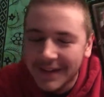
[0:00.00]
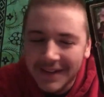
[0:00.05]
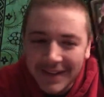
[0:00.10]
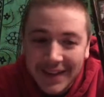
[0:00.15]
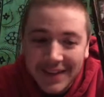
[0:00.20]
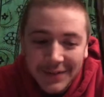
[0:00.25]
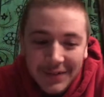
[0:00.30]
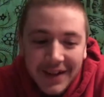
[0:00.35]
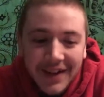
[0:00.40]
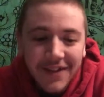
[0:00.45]

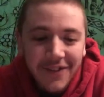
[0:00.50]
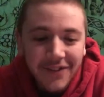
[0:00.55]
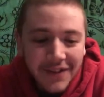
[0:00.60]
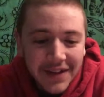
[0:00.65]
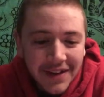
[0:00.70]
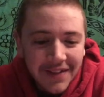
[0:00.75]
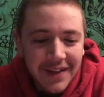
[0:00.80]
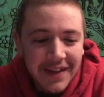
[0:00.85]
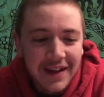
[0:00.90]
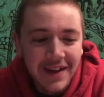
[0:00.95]
That's what I
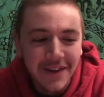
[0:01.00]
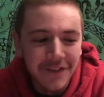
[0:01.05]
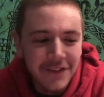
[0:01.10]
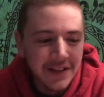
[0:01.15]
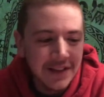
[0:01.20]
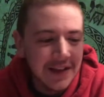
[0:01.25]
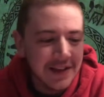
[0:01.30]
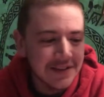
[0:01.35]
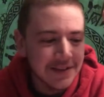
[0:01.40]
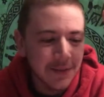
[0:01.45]
feel like. I
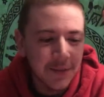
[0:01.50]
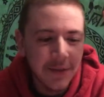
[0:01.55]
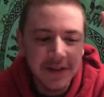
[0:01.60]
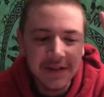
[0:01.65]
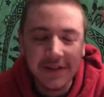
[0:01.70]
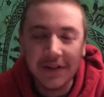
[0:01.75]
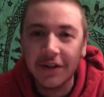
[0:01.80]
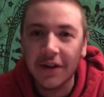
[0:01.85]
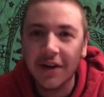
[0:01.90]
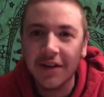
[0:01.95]
feel like
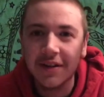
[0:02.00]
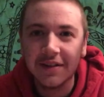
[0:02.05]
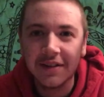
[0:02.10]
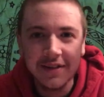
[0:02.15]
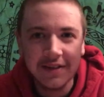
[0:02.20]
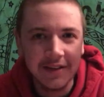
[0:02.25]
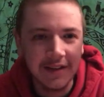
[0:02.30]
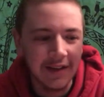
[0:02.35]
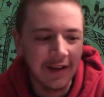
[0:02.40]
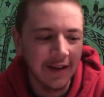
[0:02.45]
someone's not
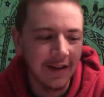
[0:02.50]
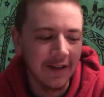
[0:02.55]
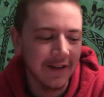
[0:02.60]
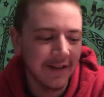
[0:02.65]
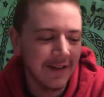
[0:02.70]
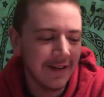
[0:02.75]
listening.